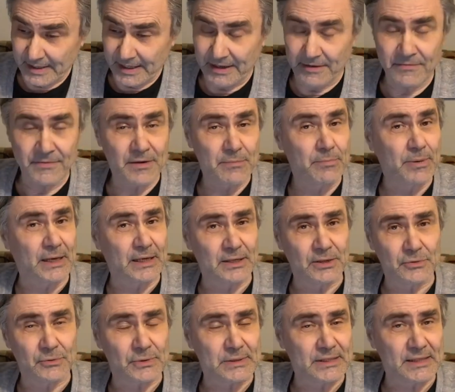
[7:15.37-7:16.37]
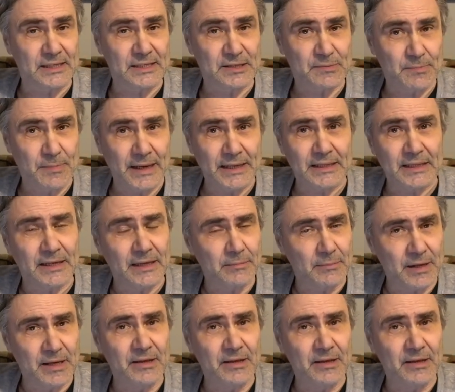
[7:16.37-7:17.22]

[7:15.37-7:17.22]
everybody was expecting him.